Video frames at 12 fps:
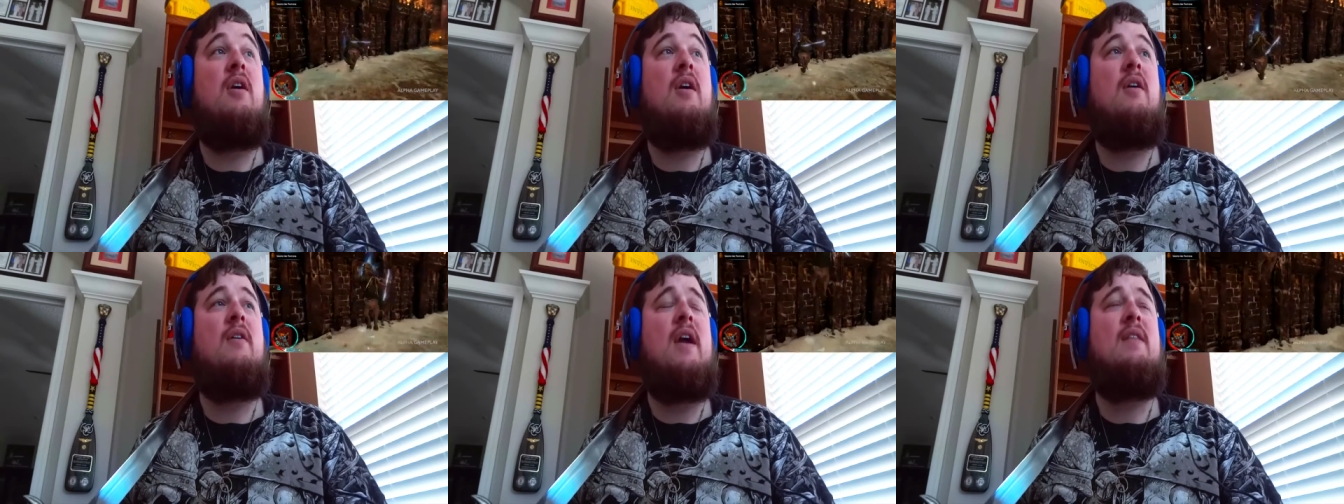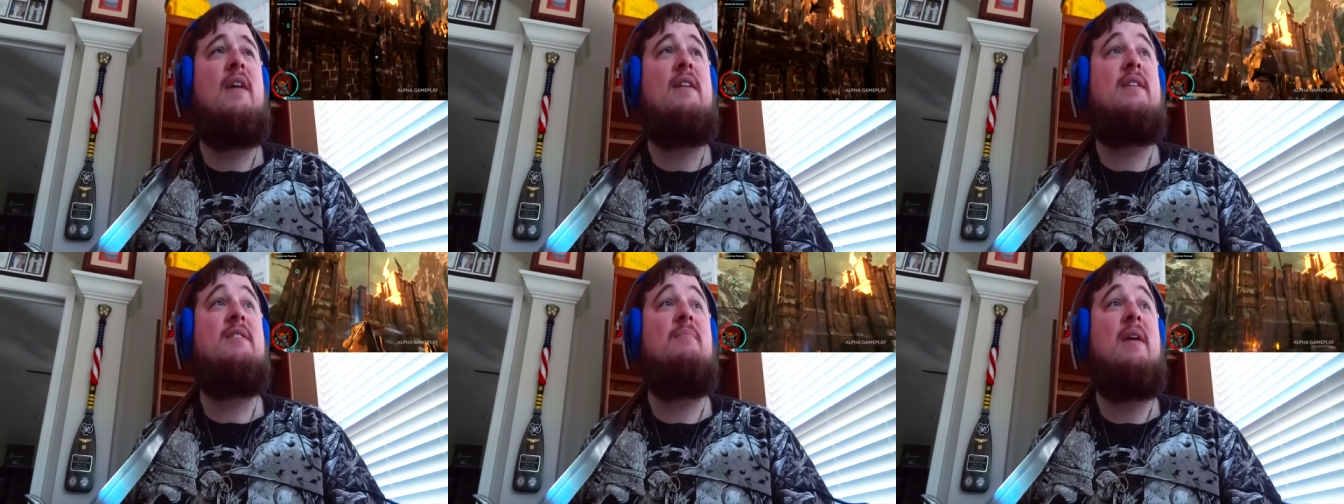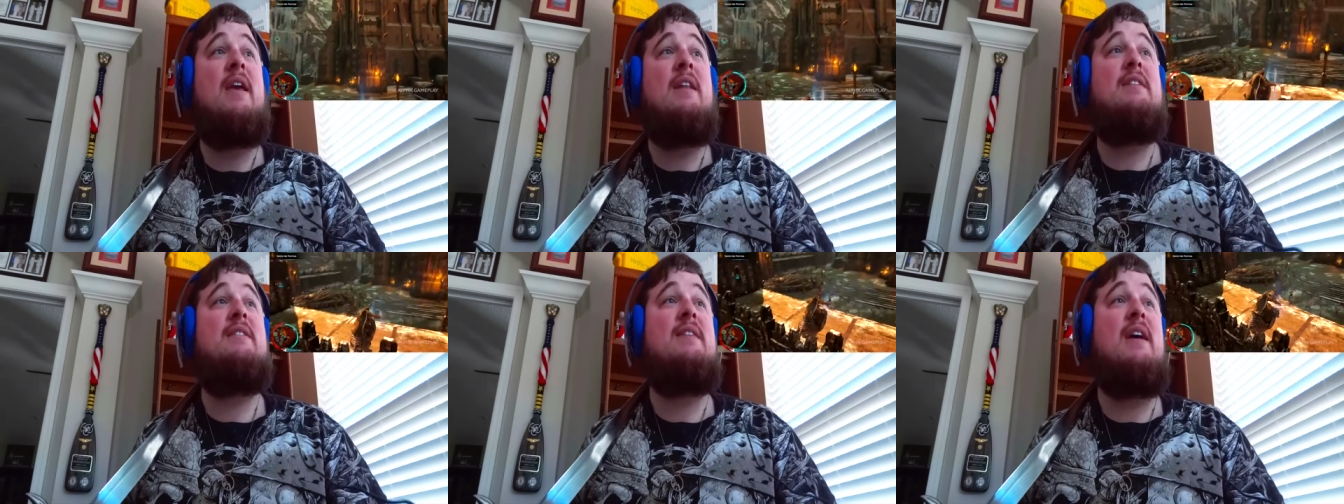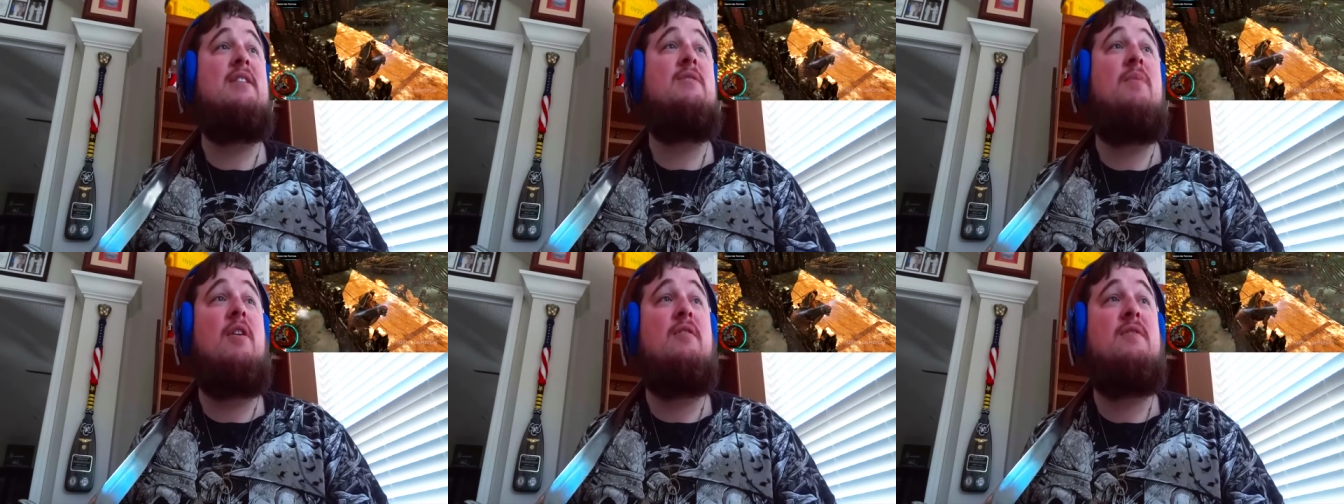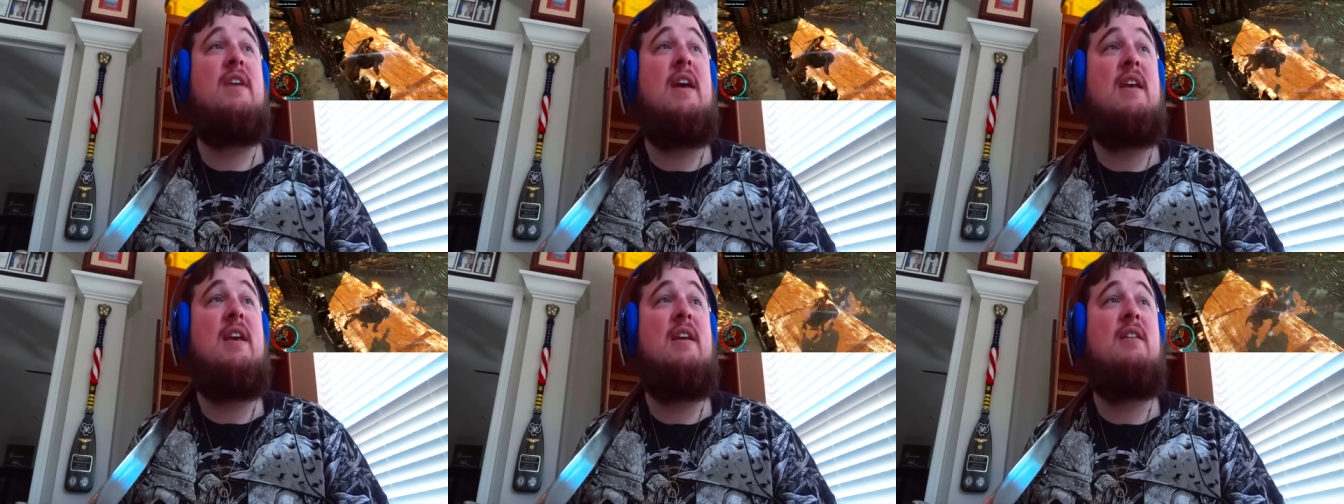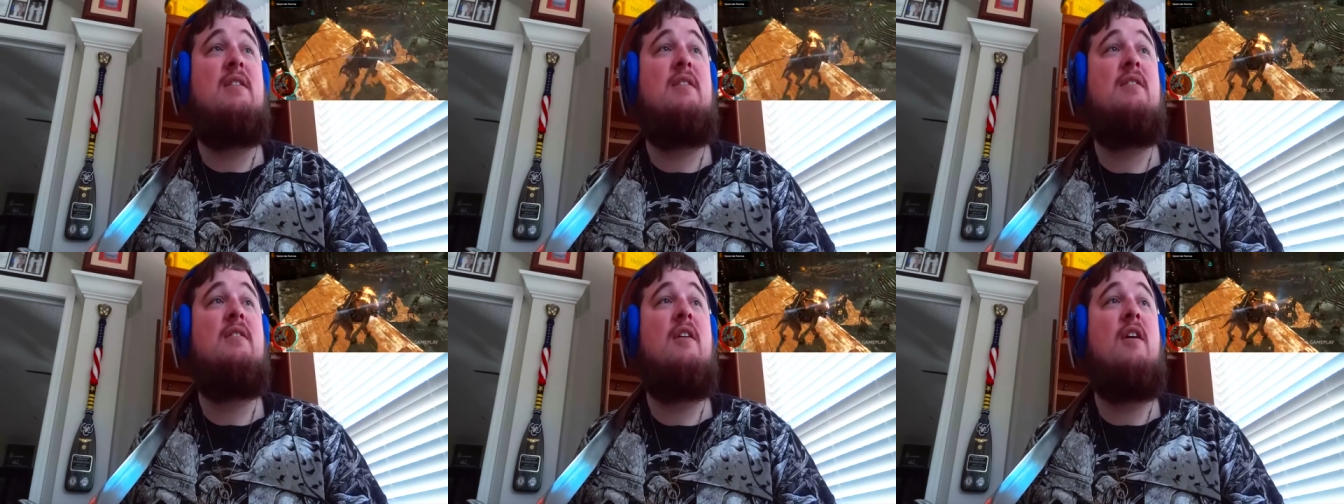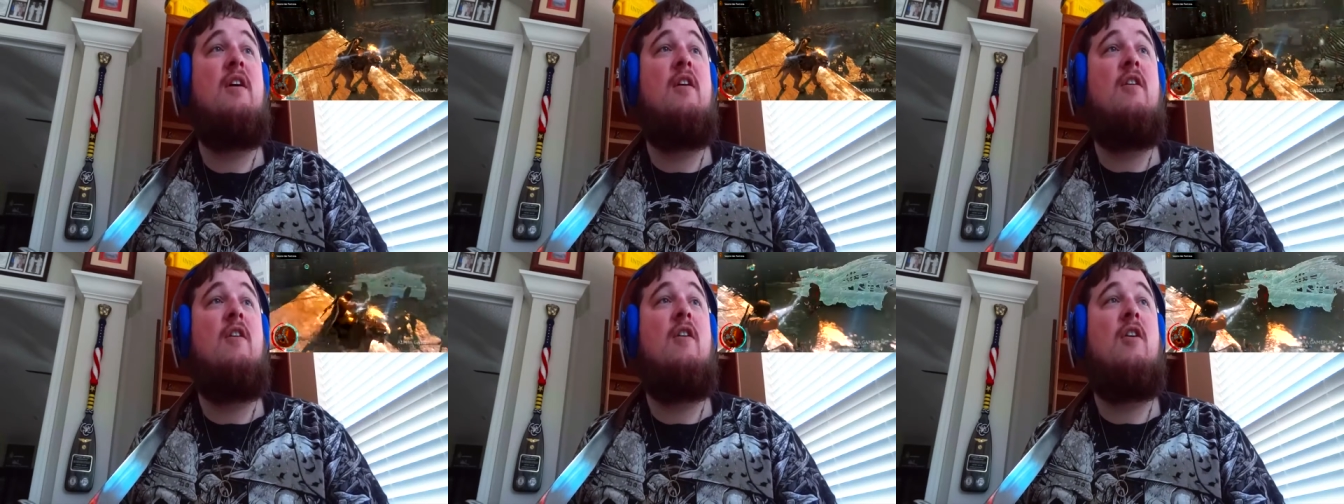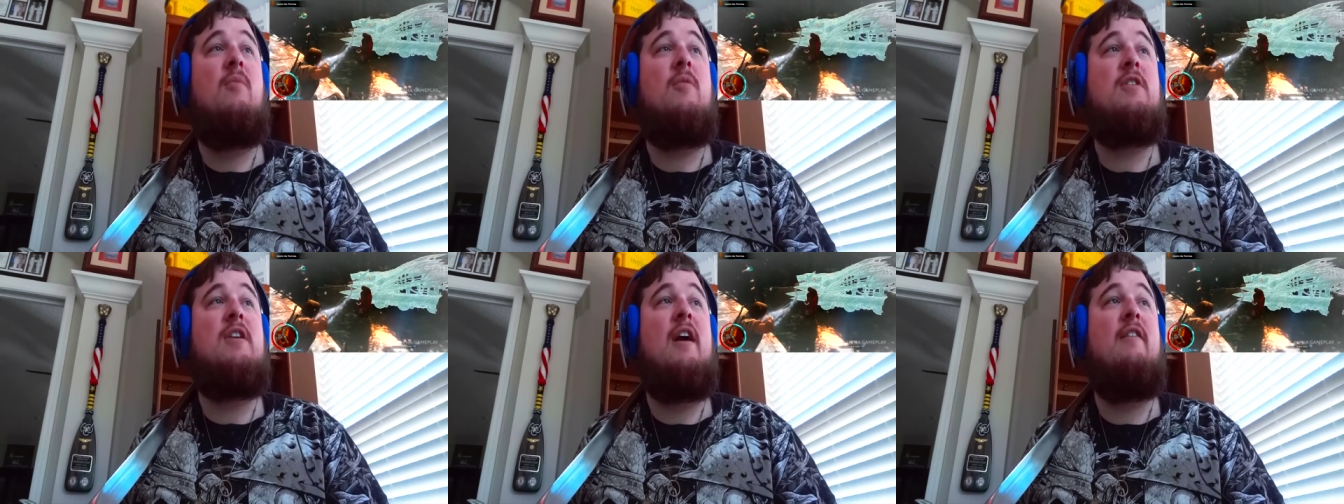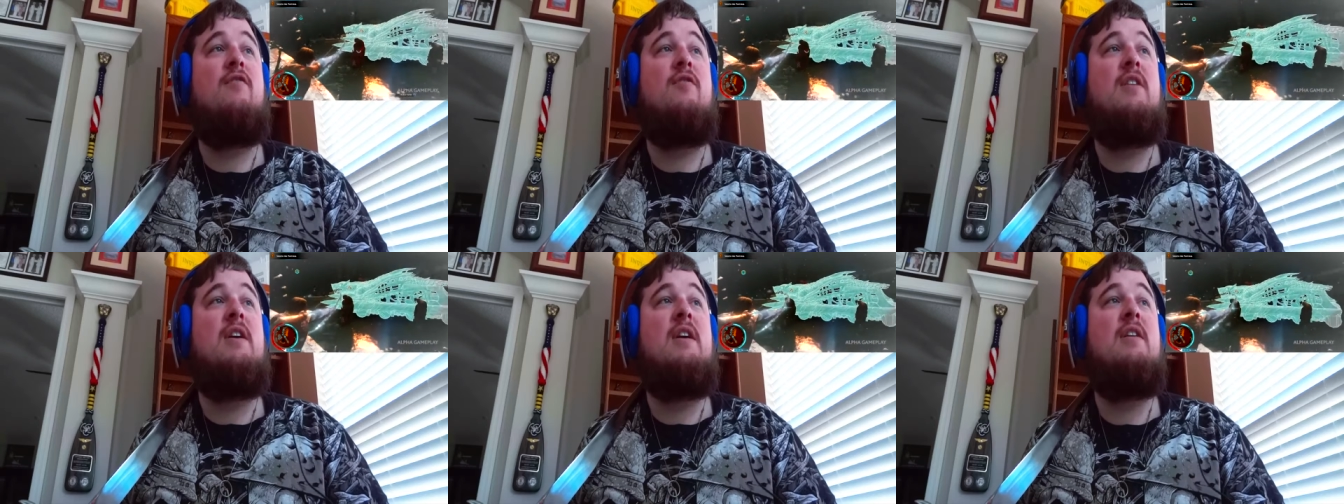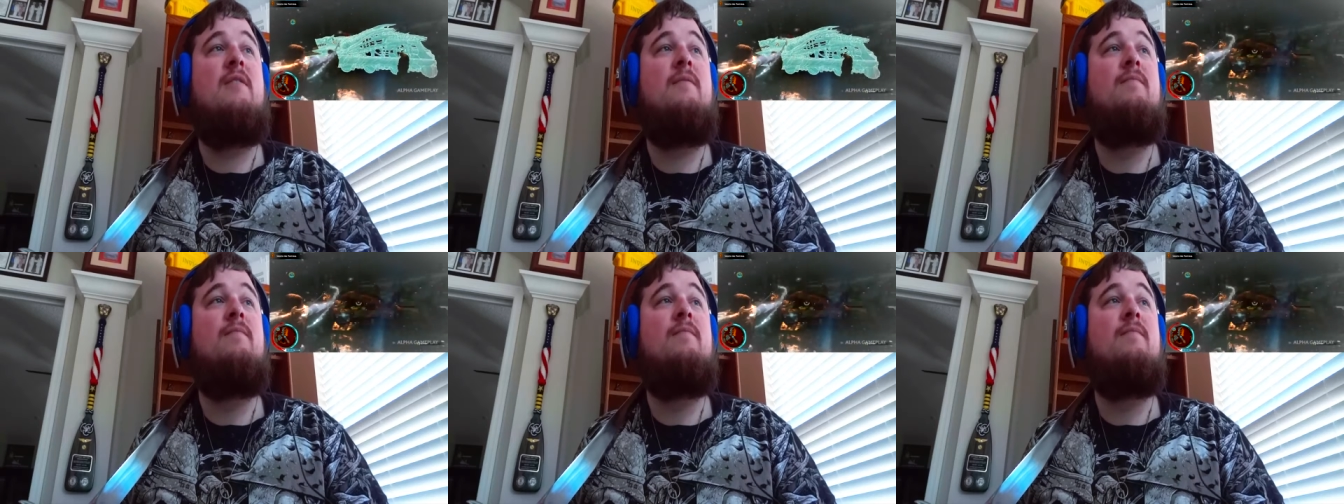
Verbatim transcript: Okay, that doesn't make any sense, but I'll take it. Armored cavalry.